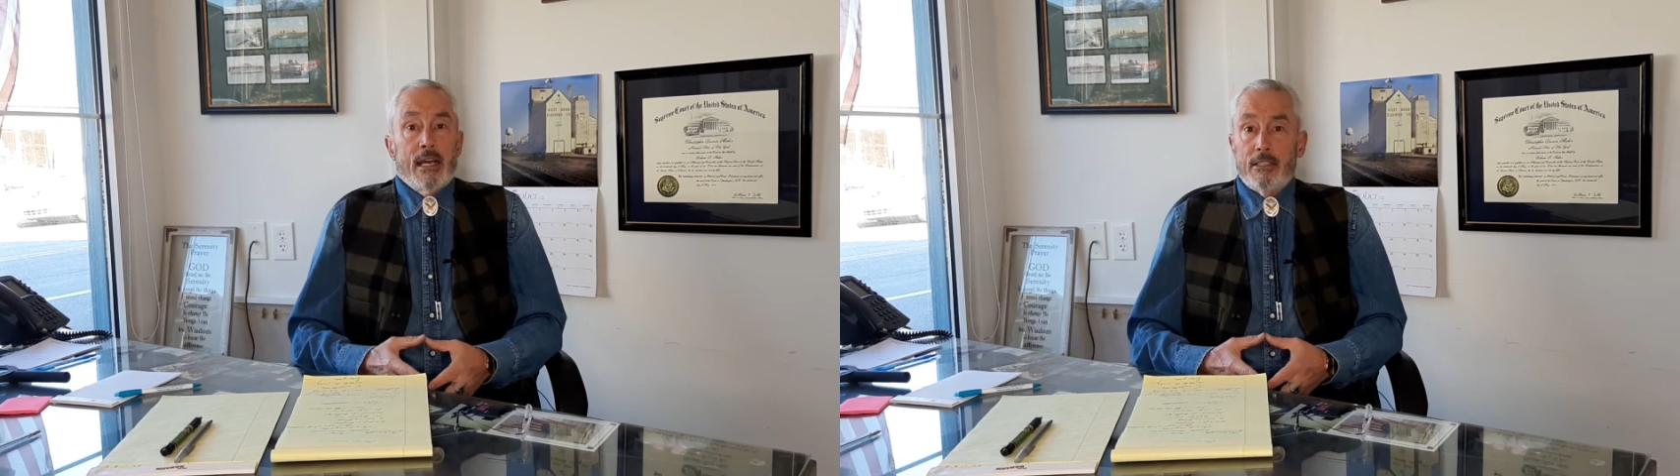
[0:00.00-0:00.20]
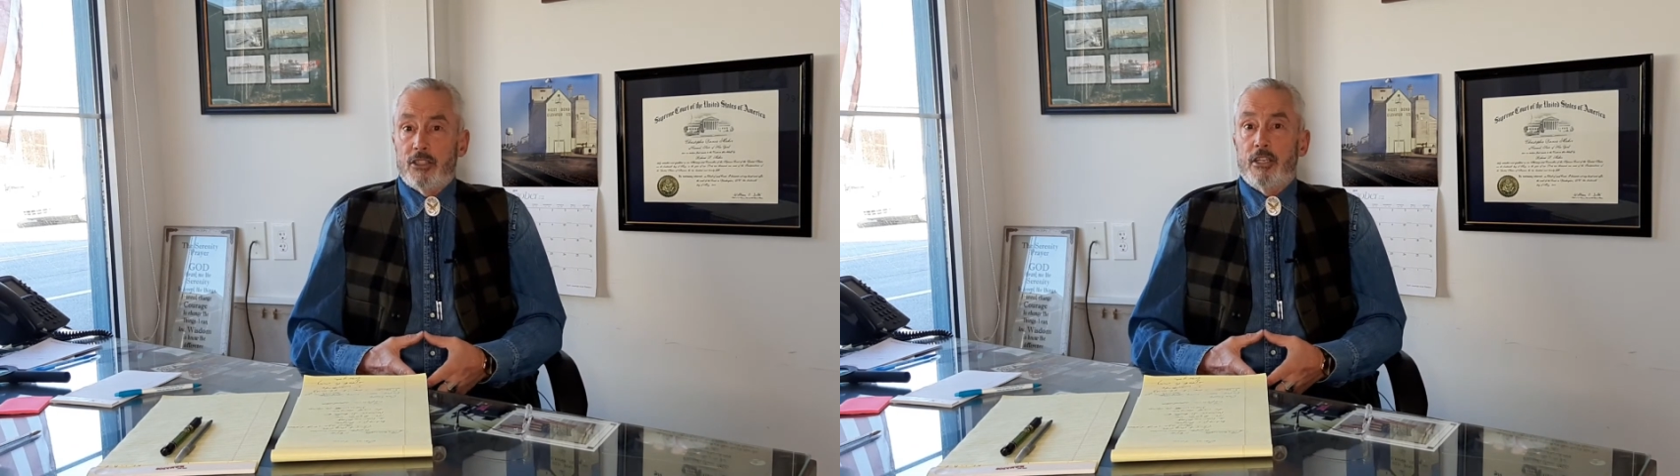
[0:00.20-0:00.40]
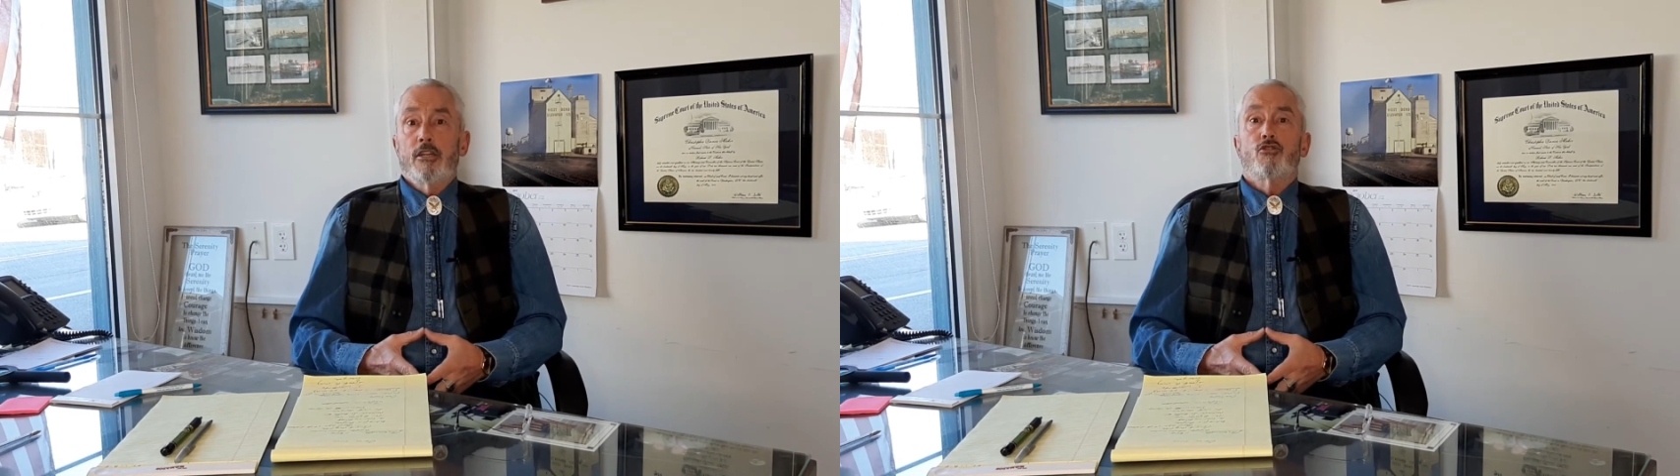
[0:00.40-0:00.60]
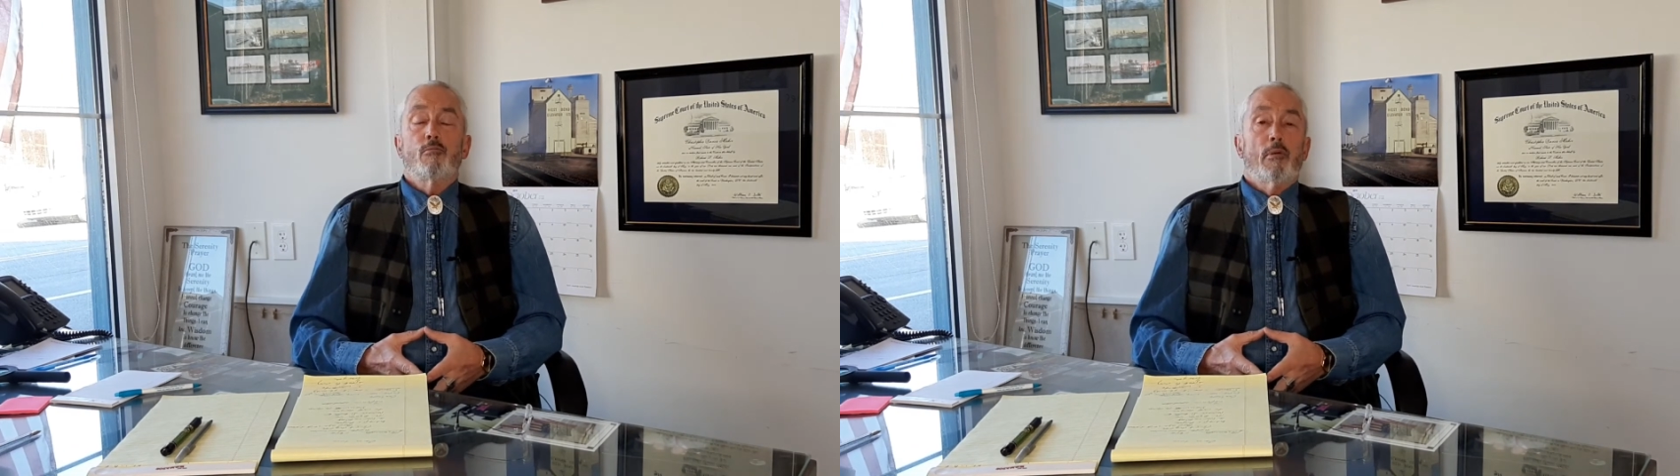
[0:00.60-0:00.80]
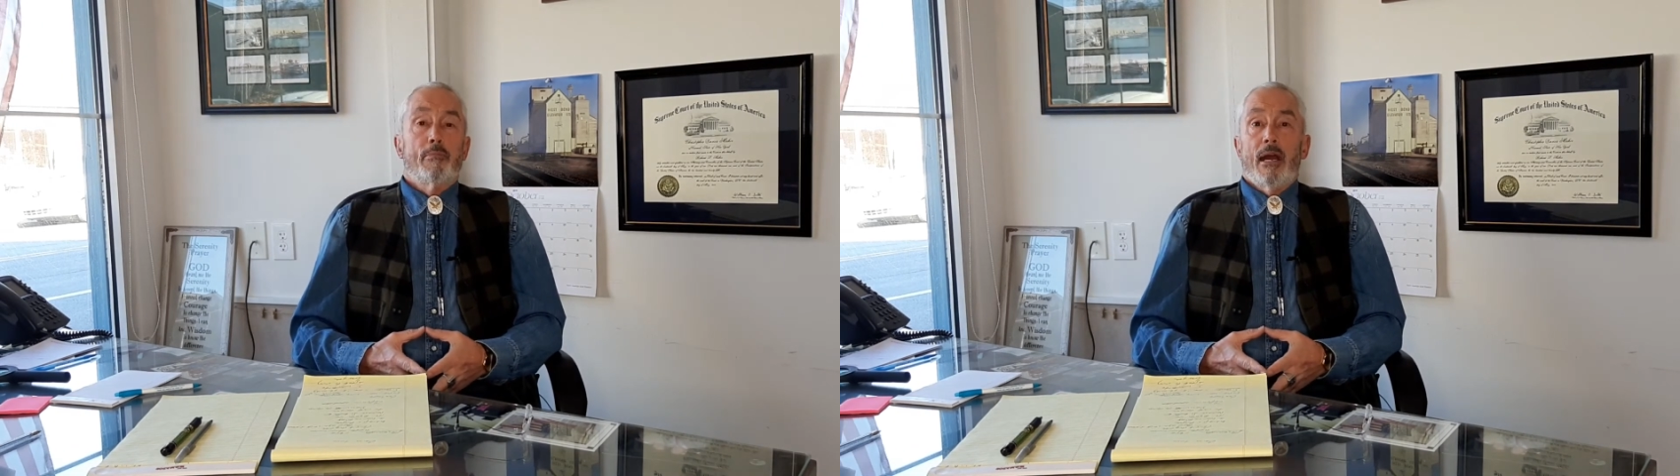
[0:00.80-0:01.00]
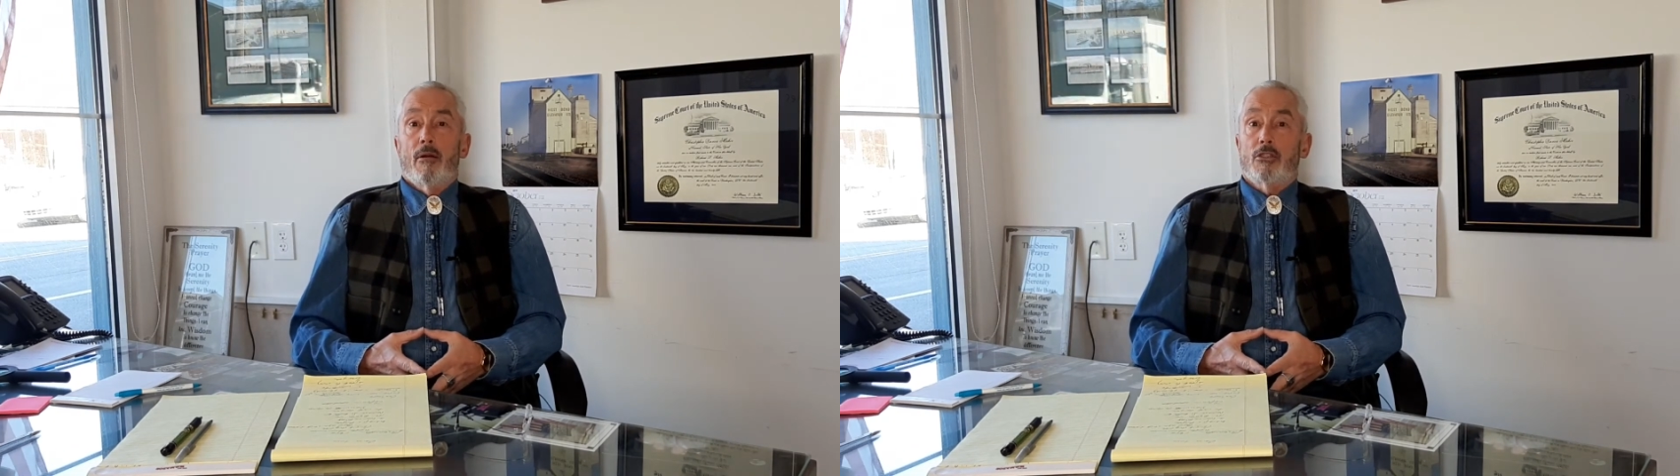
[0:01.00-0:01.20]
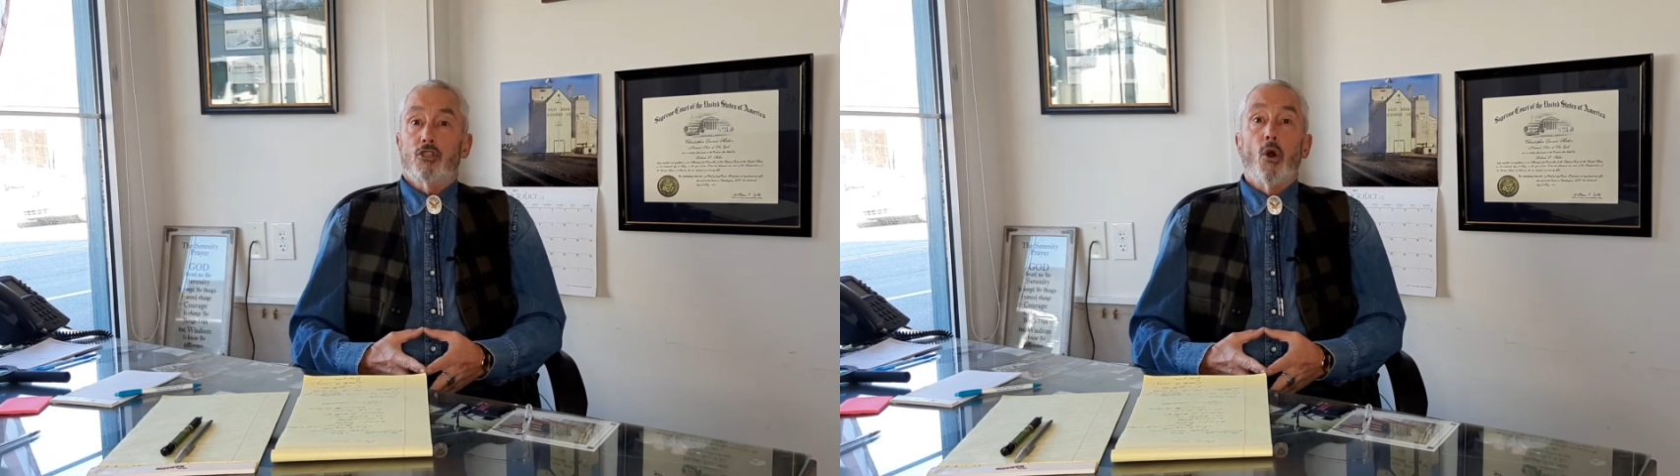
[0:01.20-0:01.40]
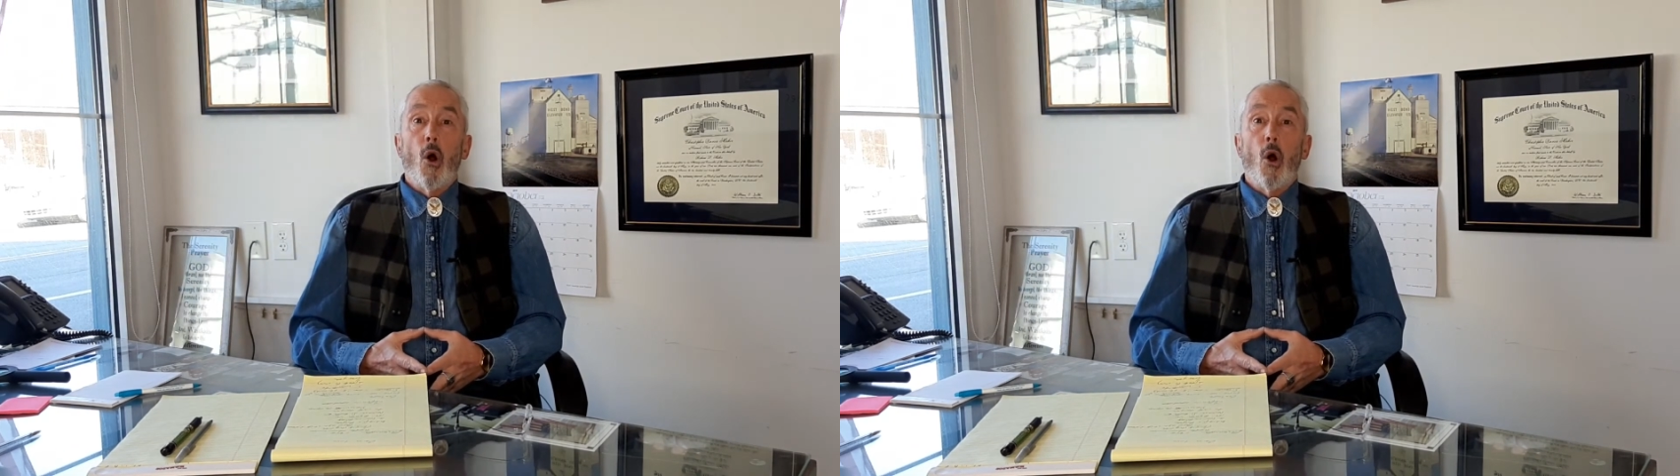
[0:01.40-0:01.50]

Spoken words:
that state trooper barracks are